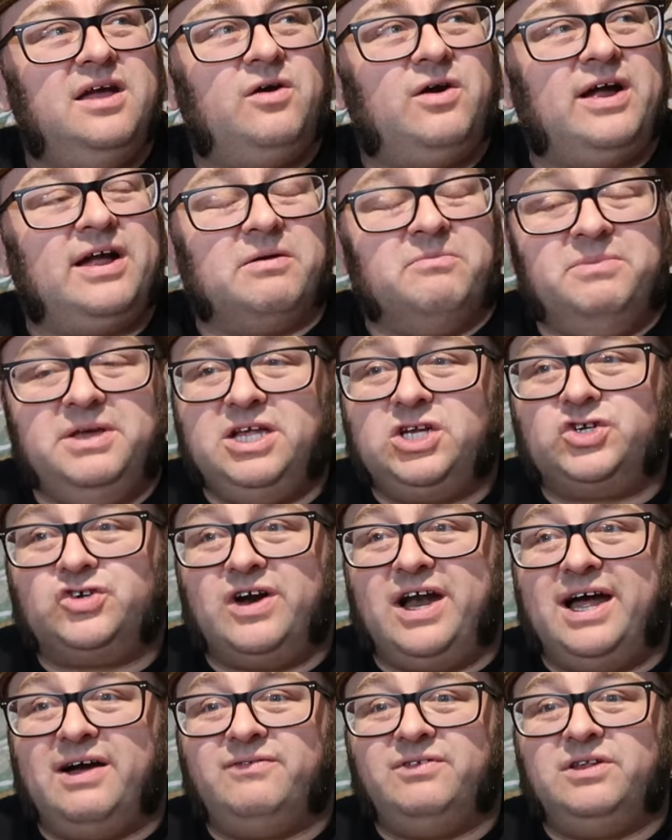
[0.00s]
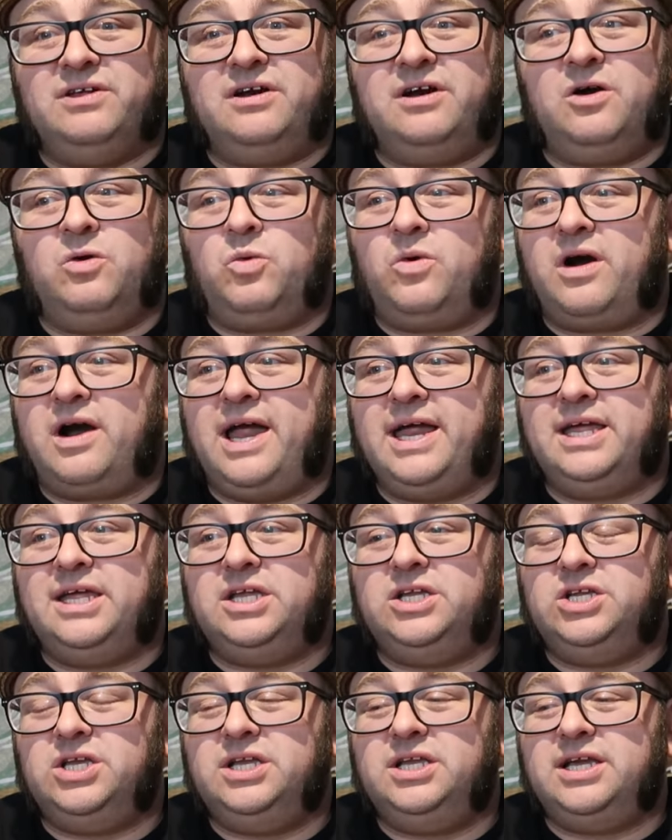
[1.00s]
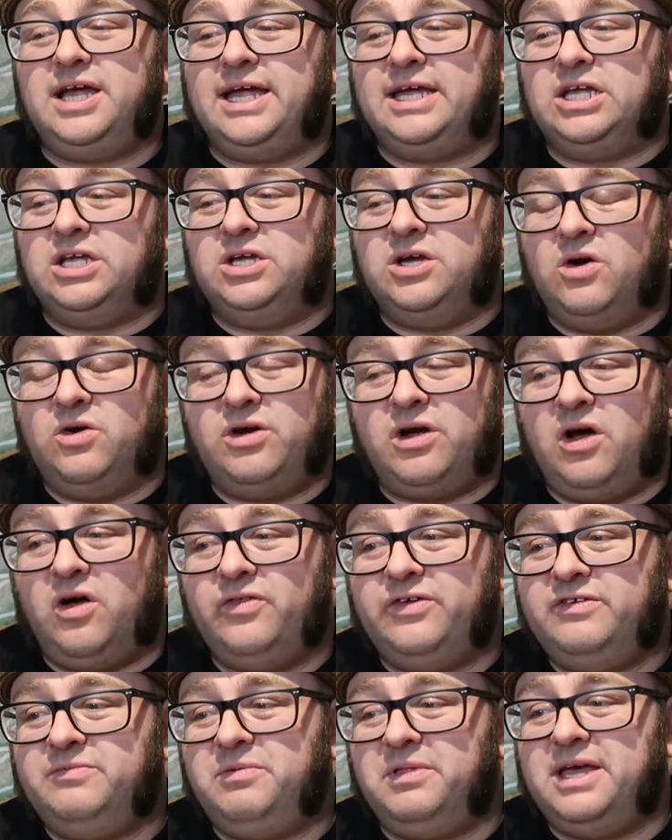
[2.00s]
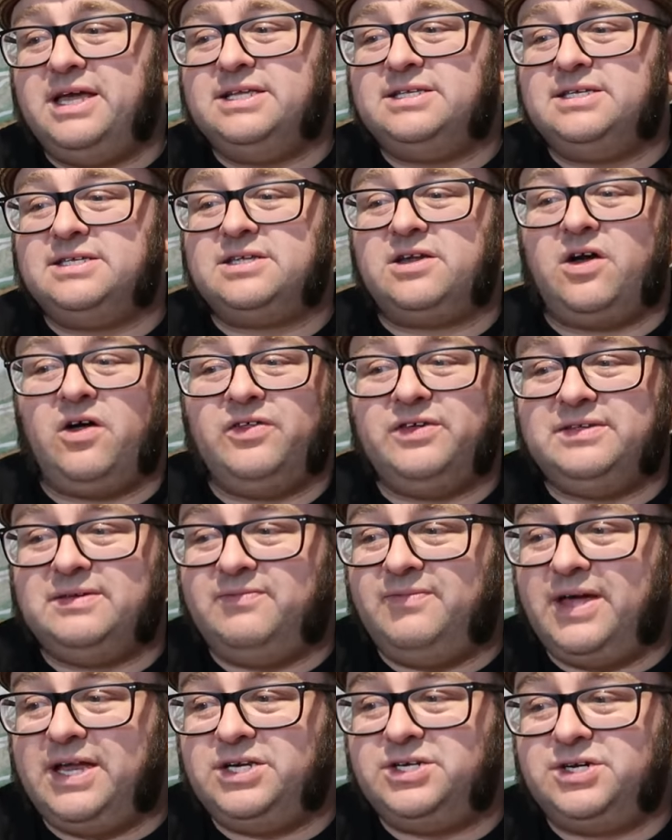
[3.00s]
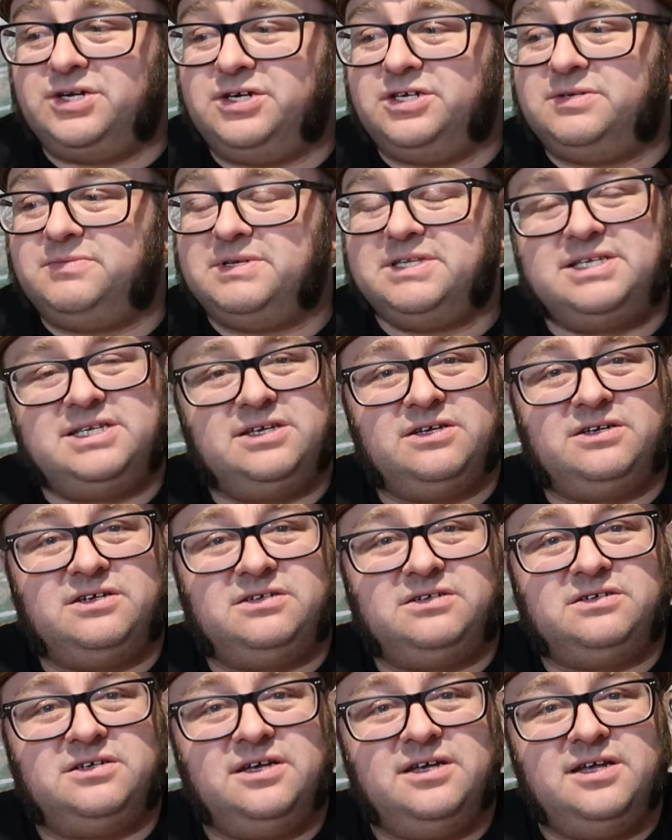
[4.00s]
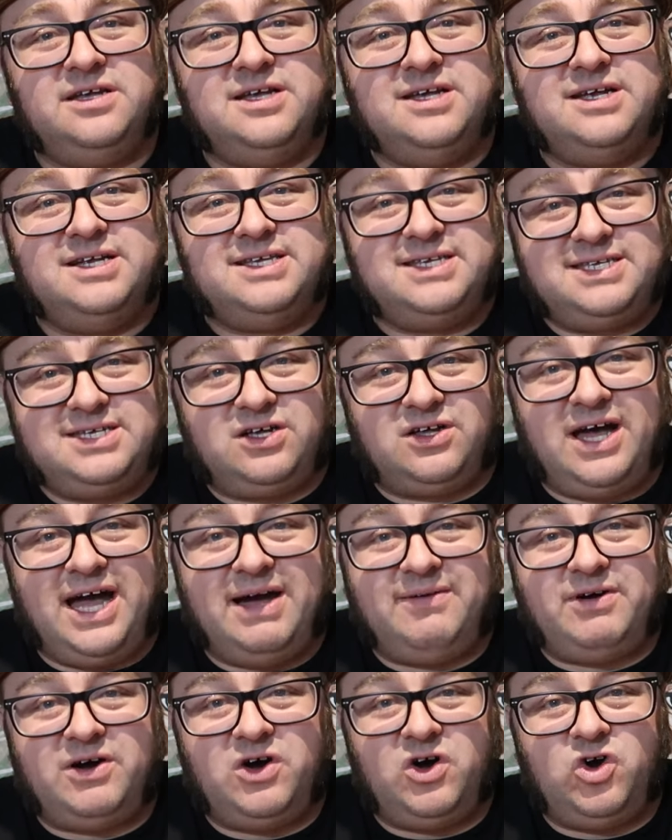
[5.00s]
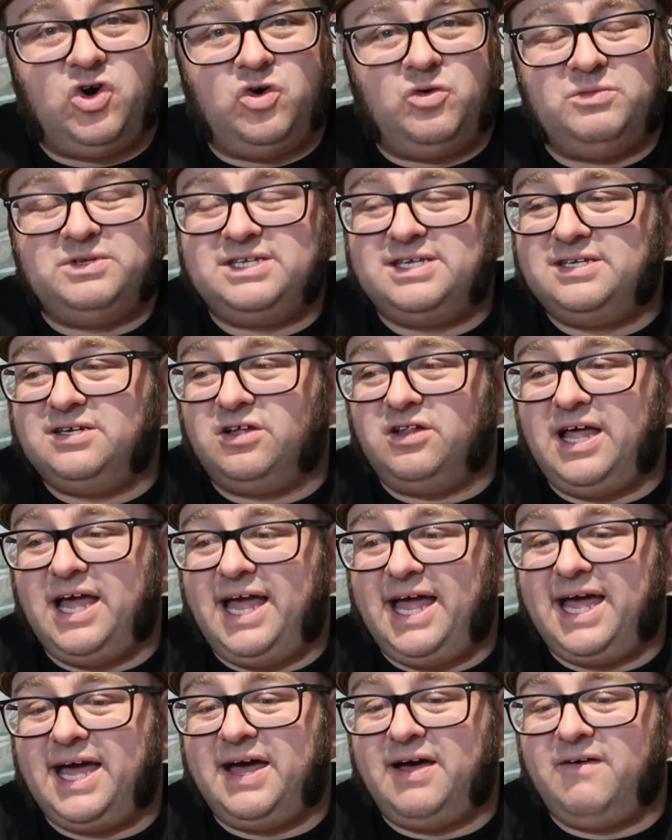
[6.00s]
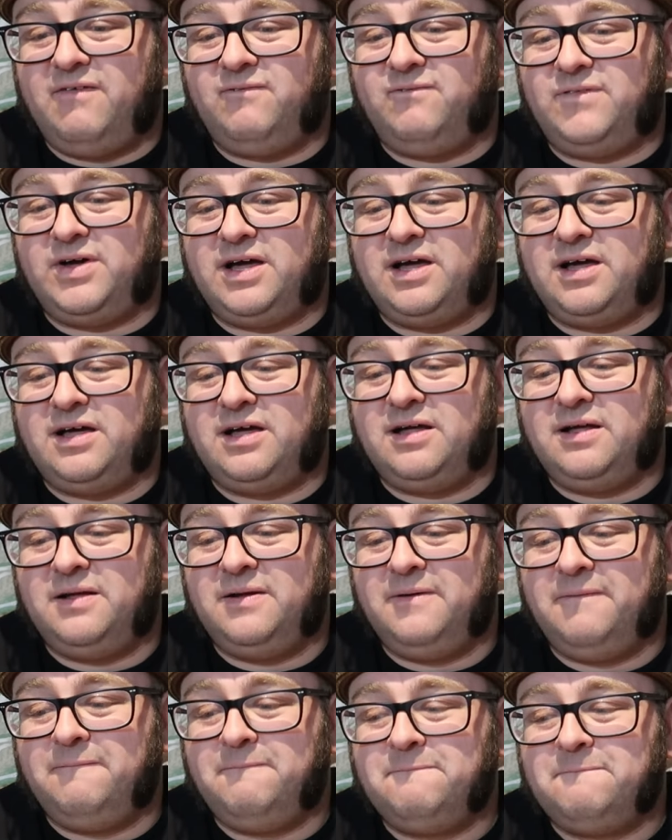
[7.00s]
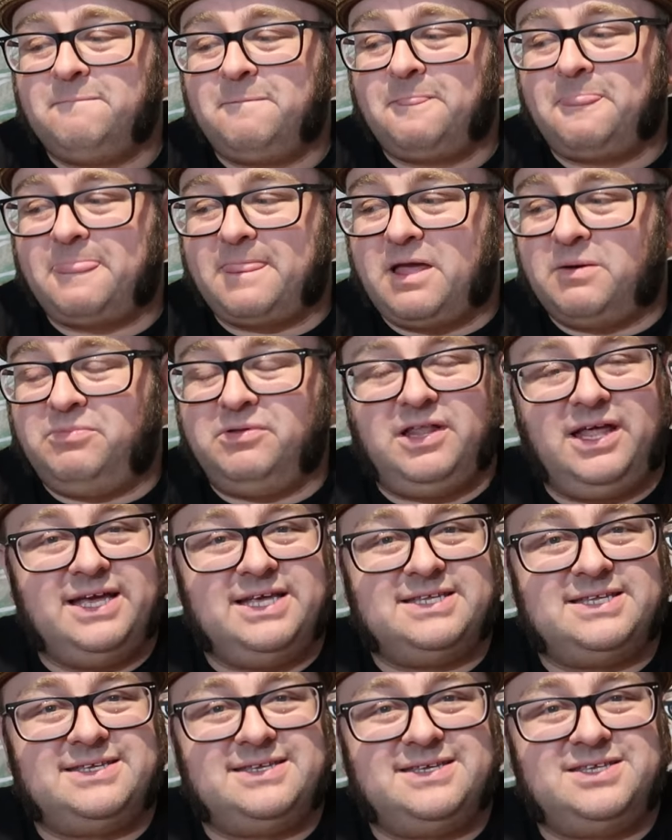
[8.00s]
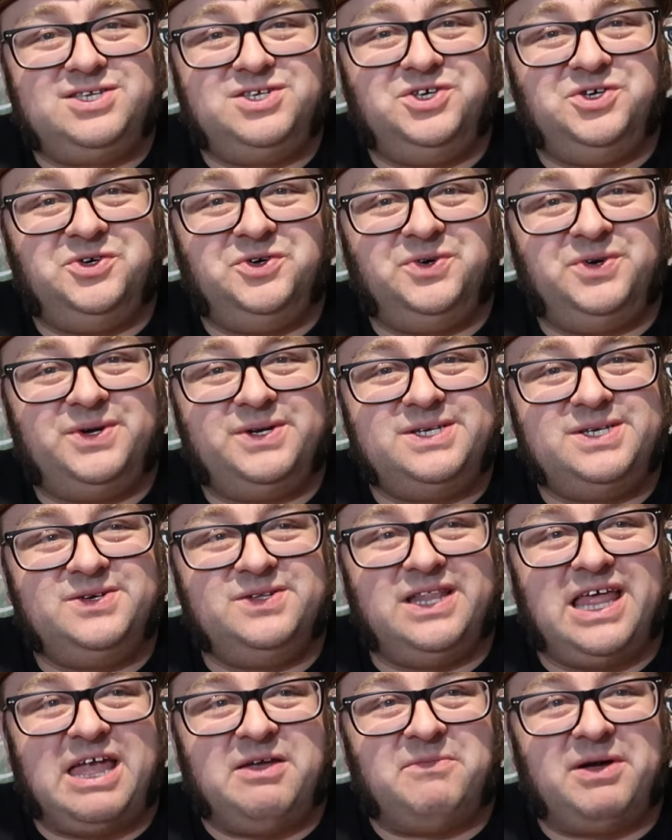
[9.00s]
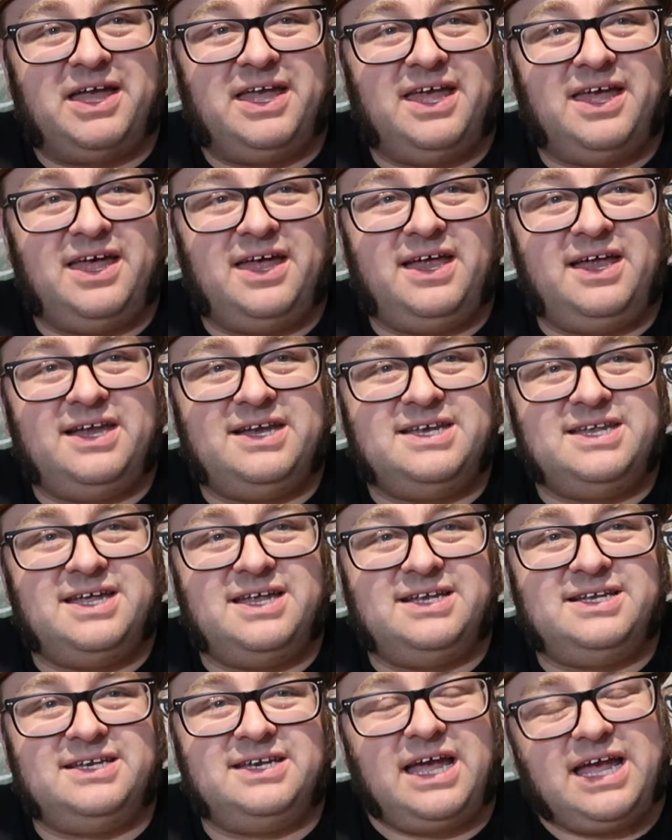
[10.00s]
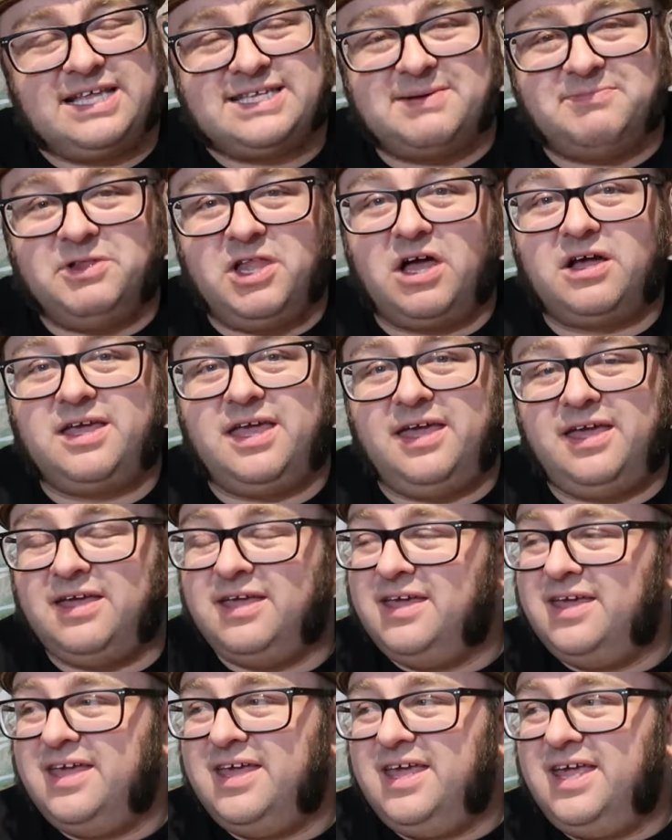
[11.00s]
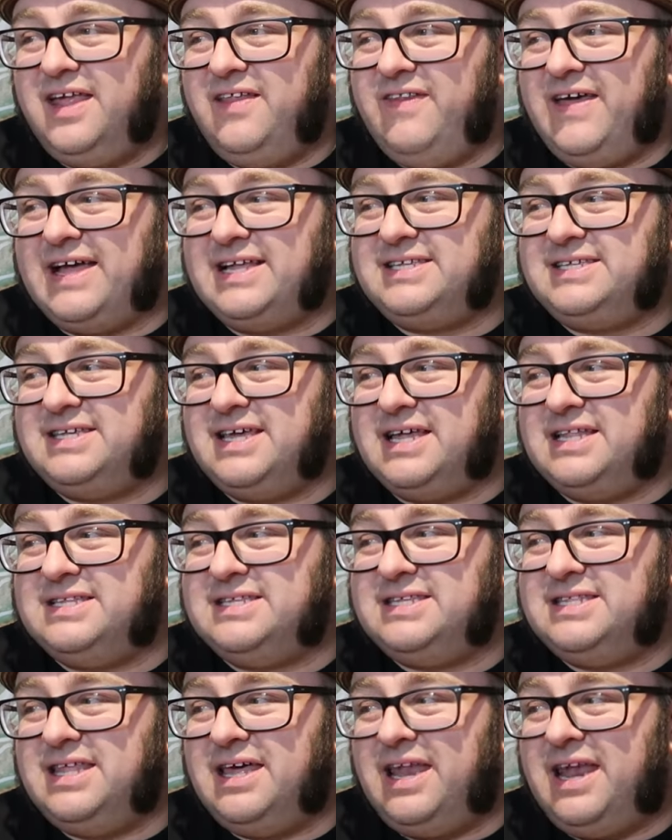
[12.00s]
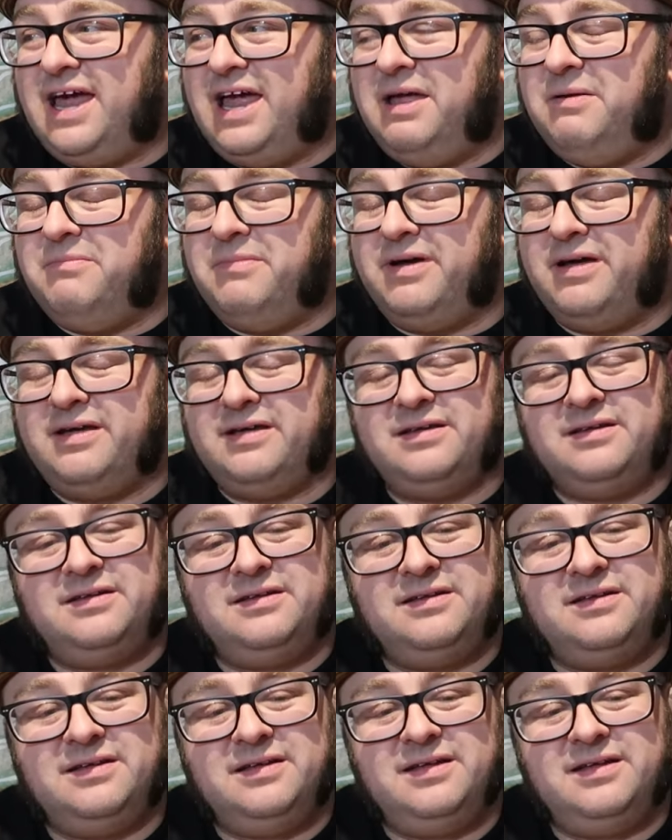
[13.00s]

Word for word: where I can be a traveler, where I can I can go to all these places and all these adventures, but still still have a home, still have uh, a place to to lay my head. And I guess I'm lucky in that sense that I'm. Uh,